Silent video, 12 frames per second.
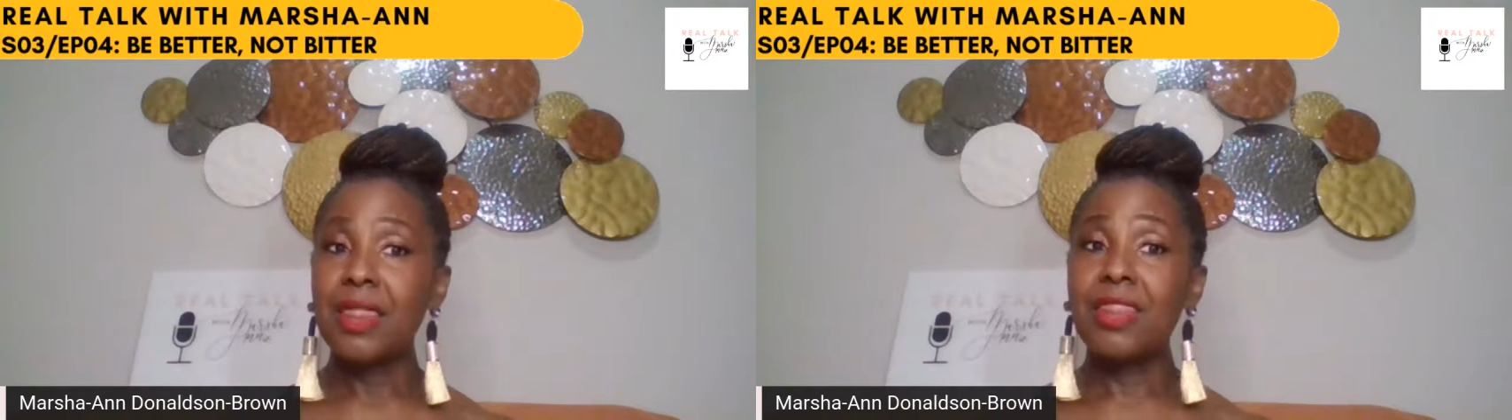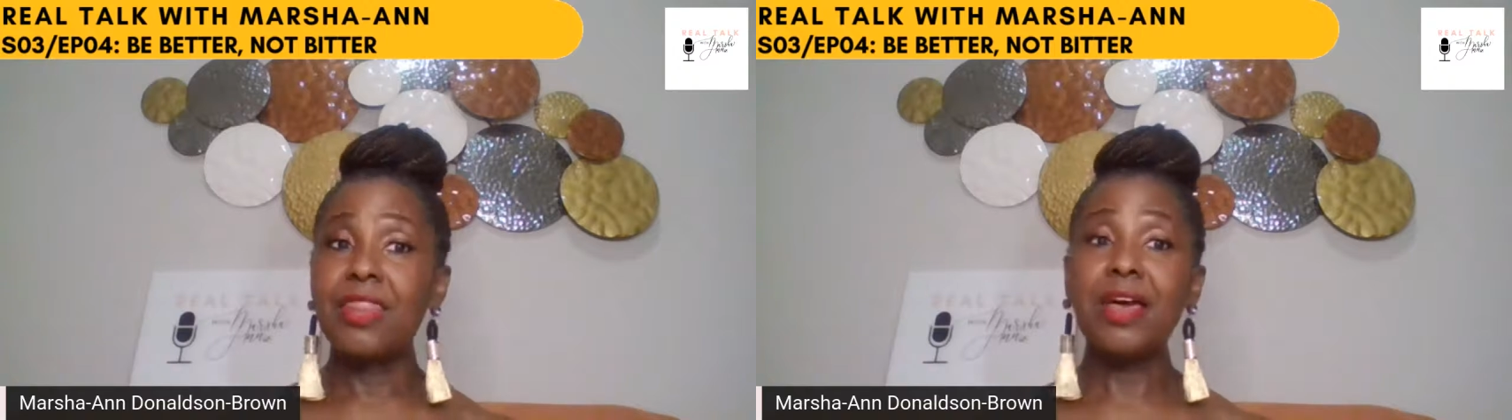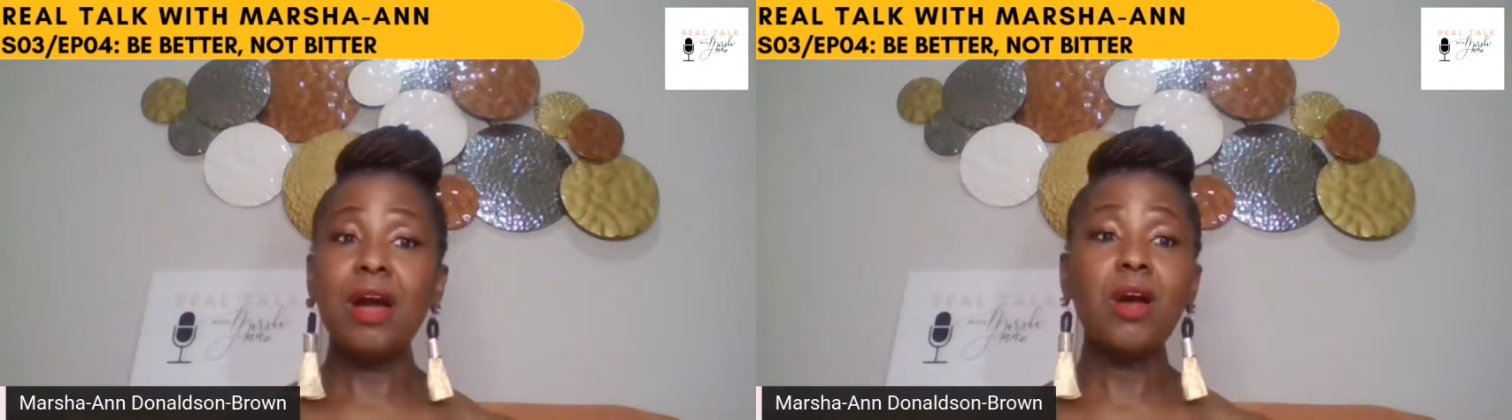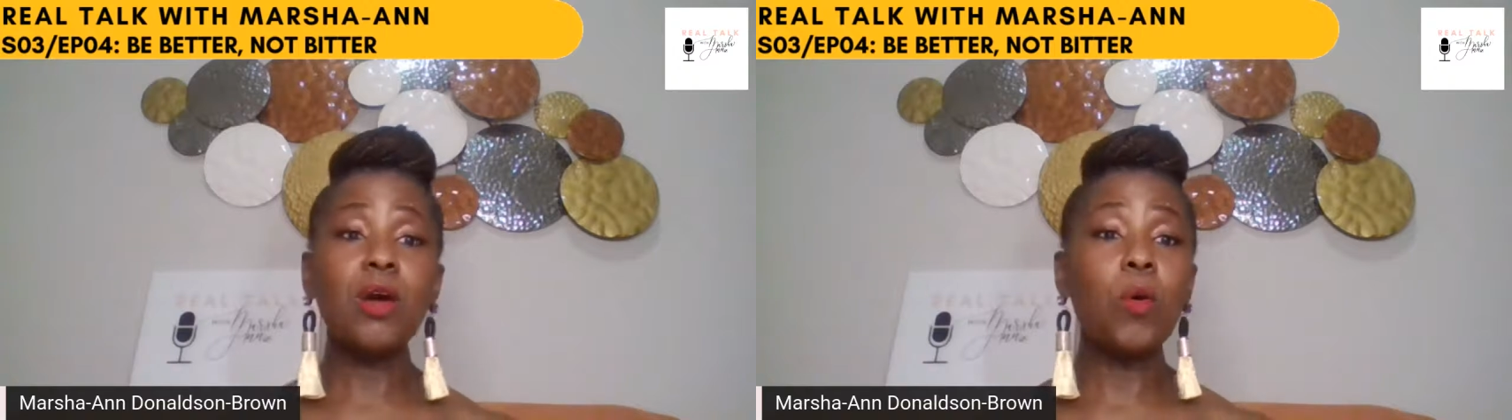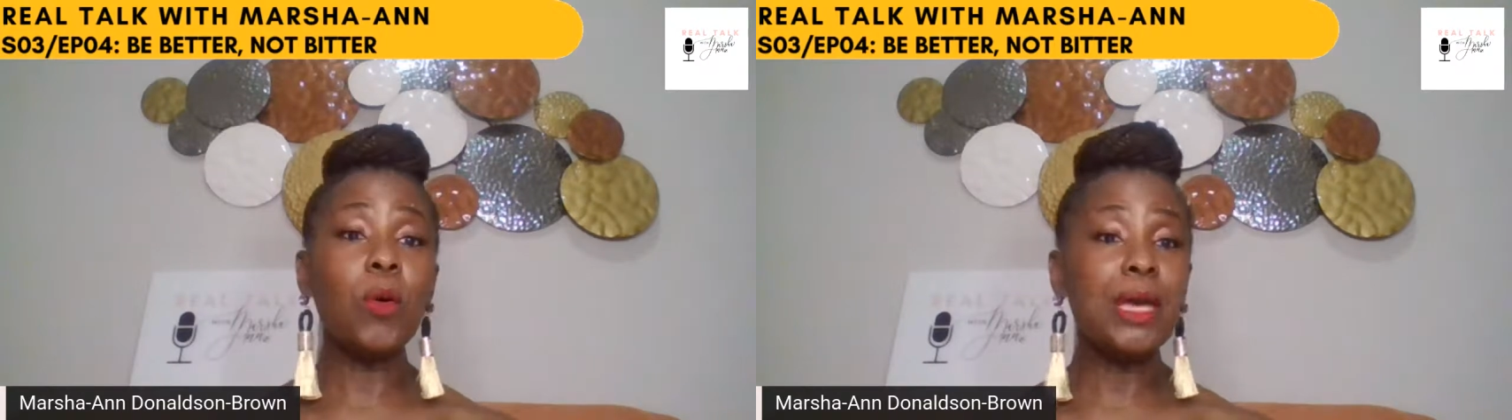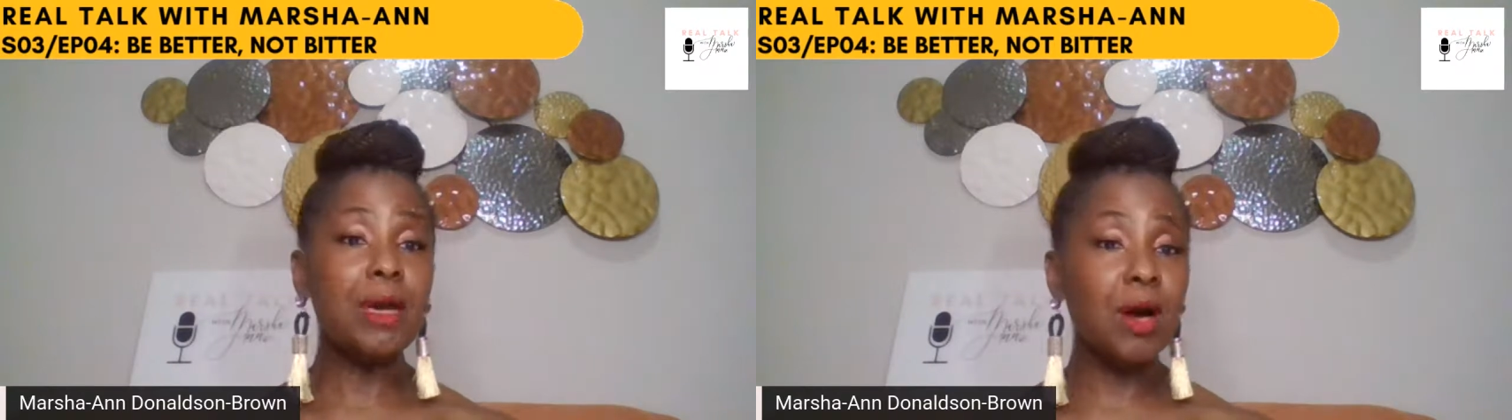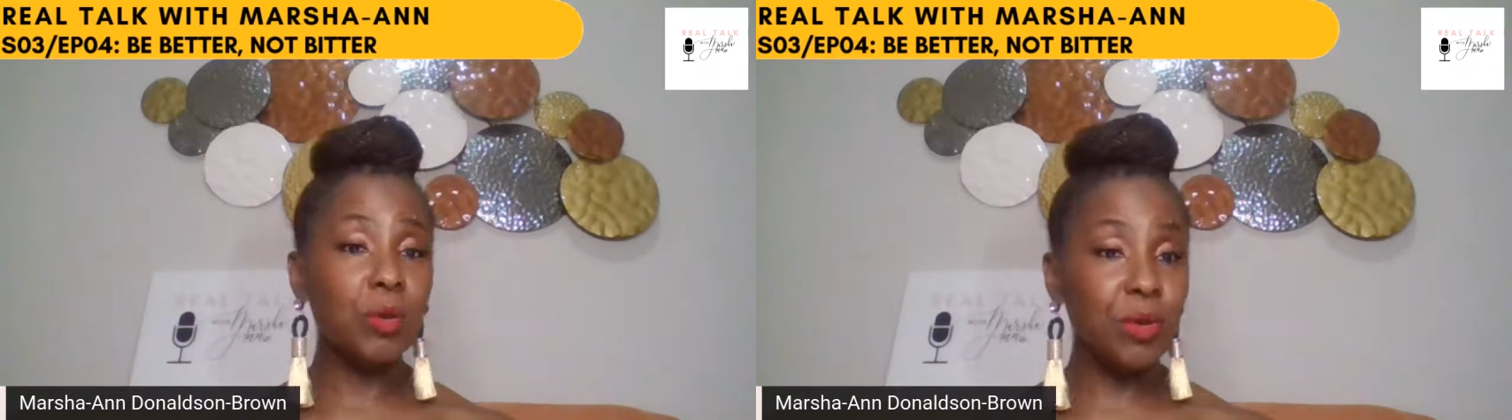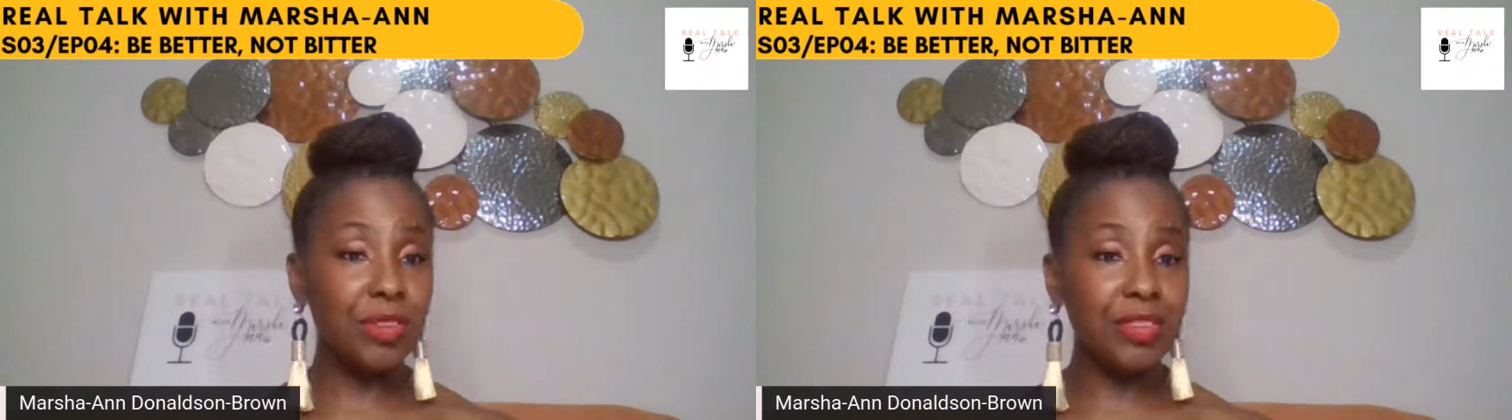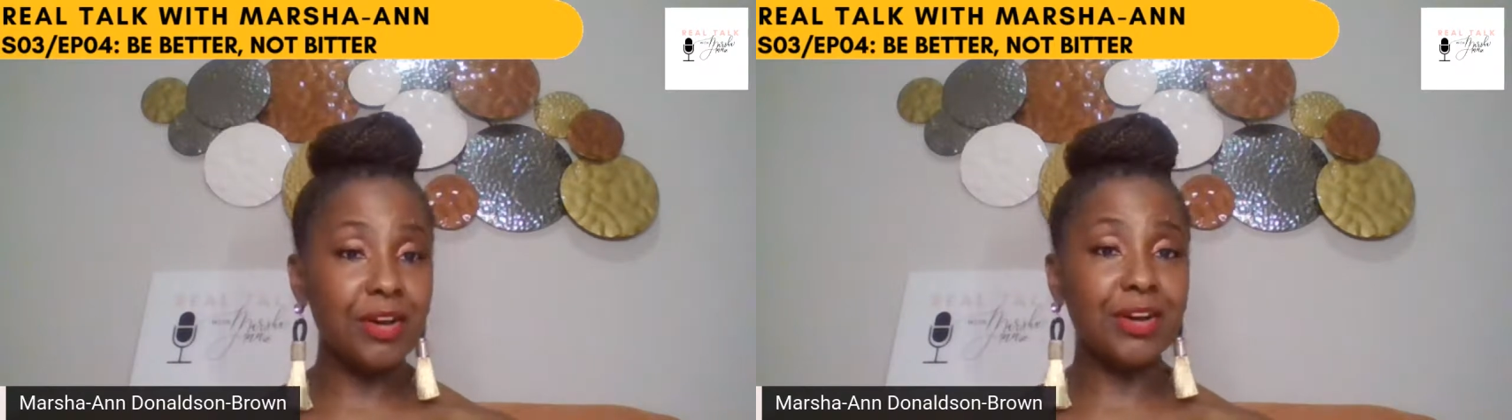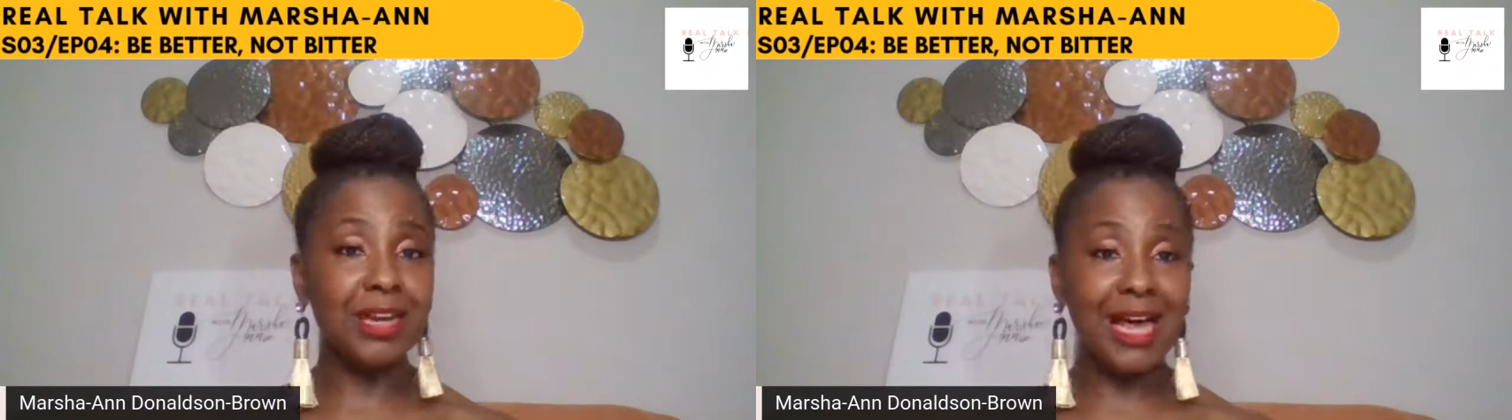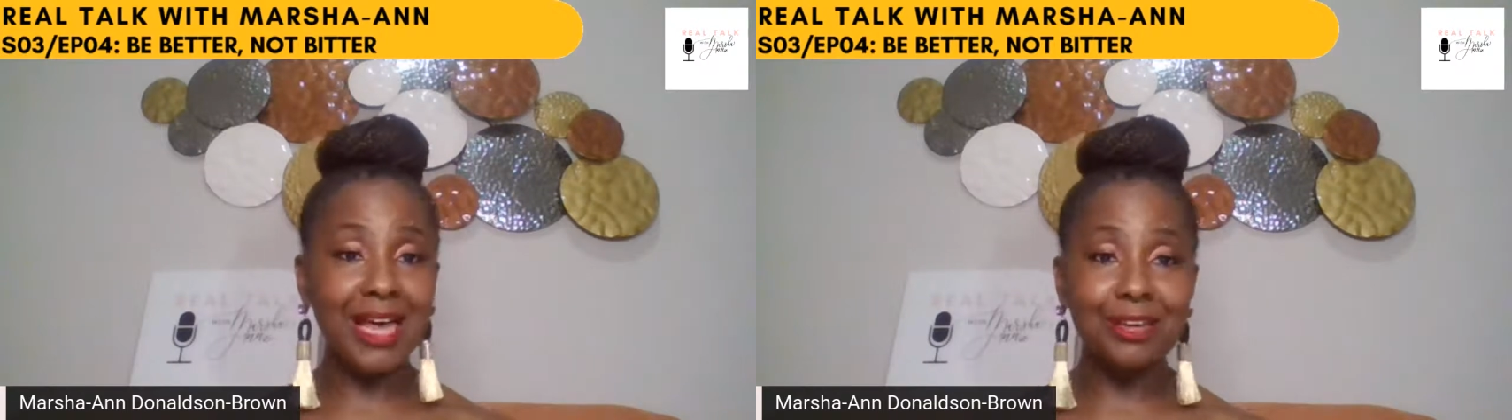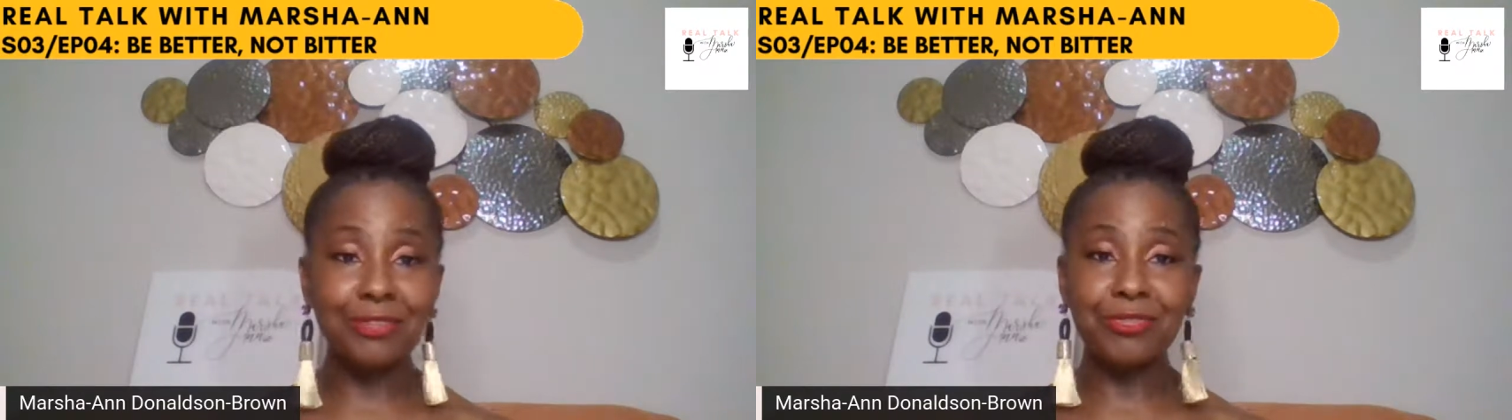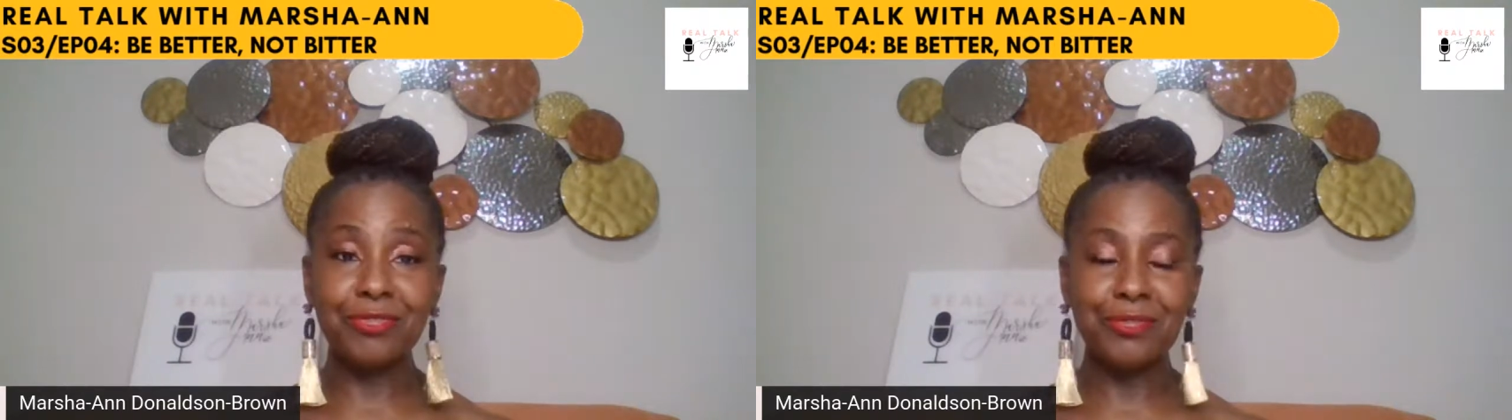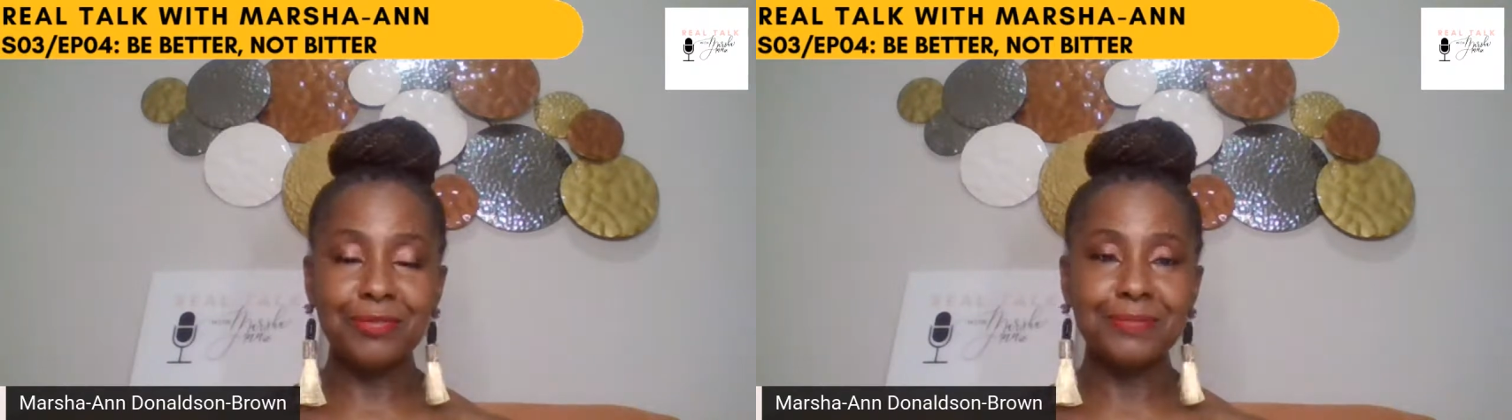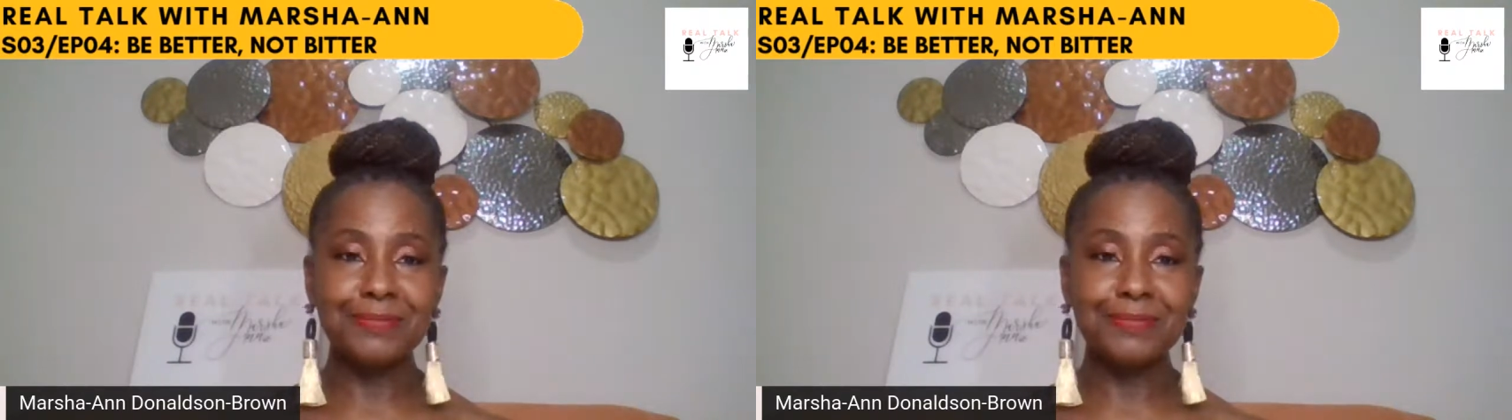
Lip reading: they are going on with their life.